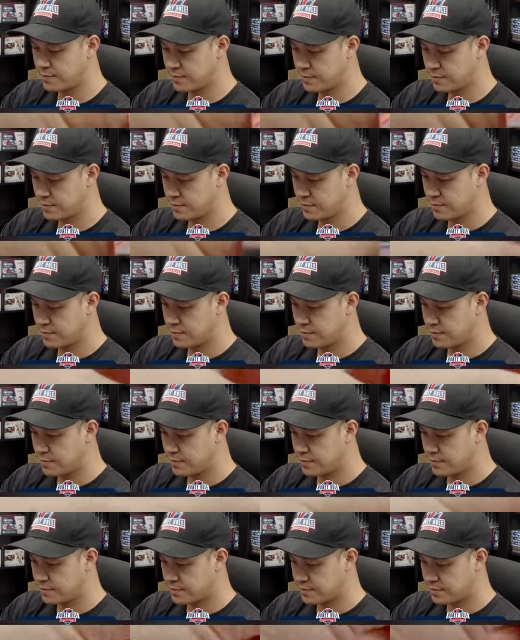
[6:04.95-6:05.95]

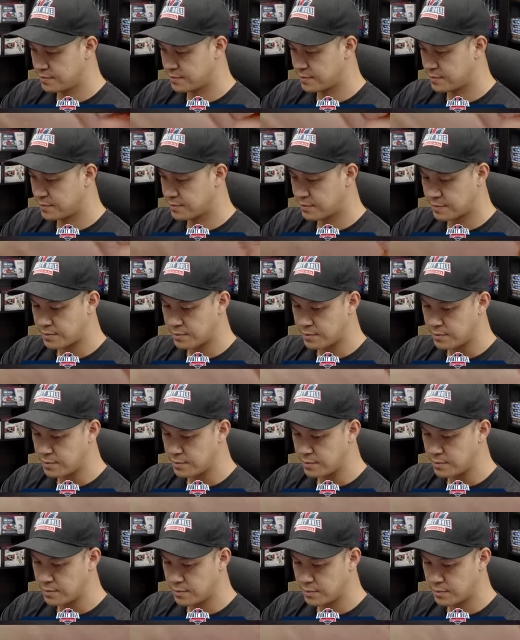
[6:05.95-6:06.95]

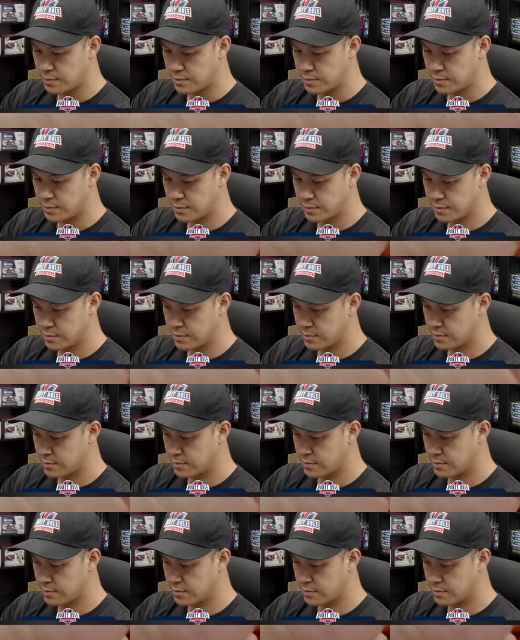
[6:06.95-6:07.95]

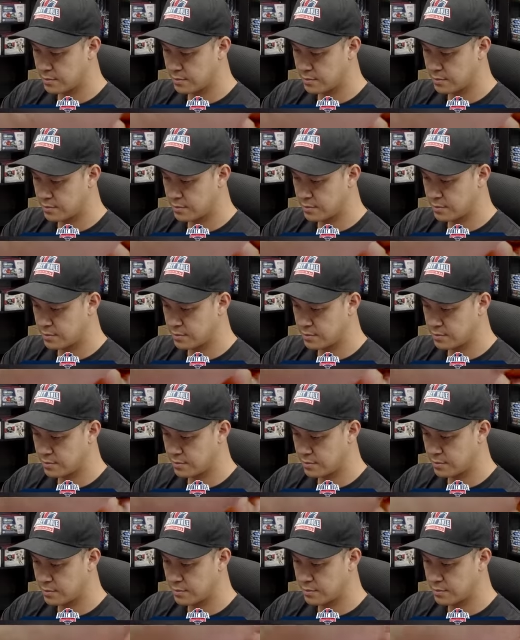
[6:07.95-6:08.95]

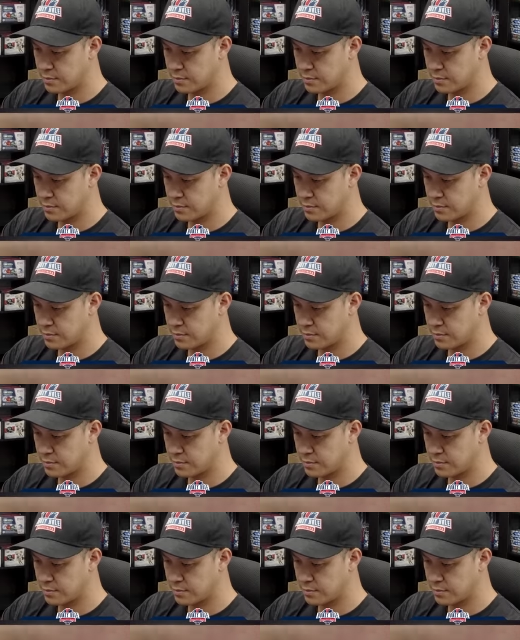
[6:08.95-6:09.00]
(no one is talking)